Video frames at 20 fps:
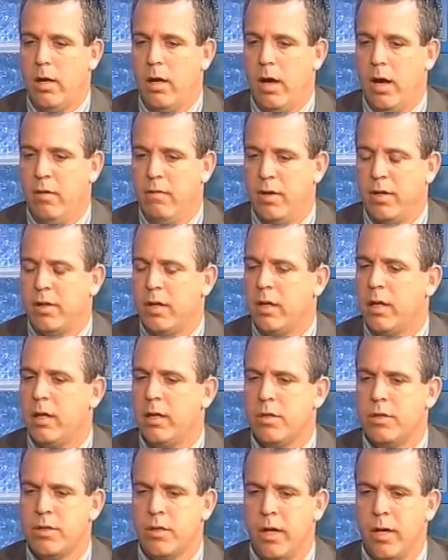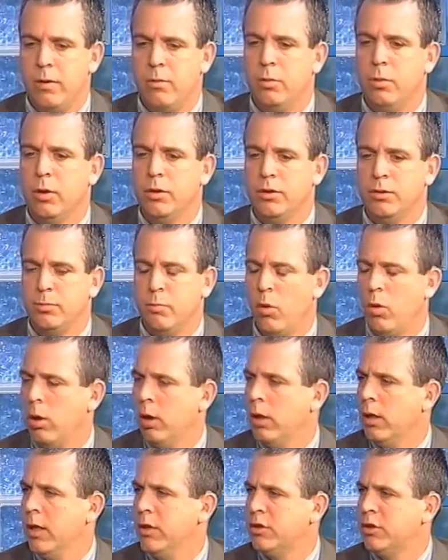everything he said was
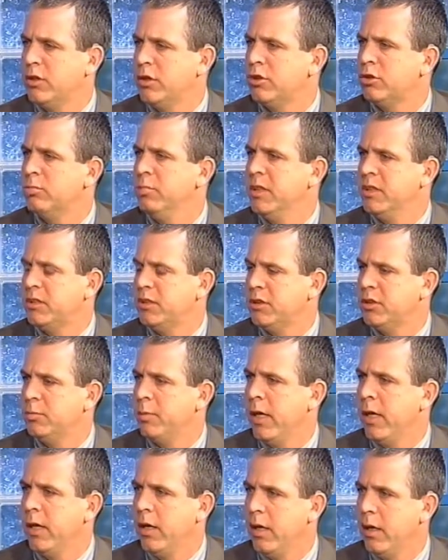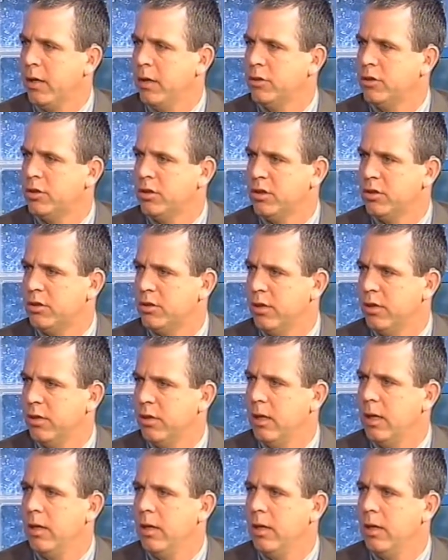more or less dismissed as being inconsistent.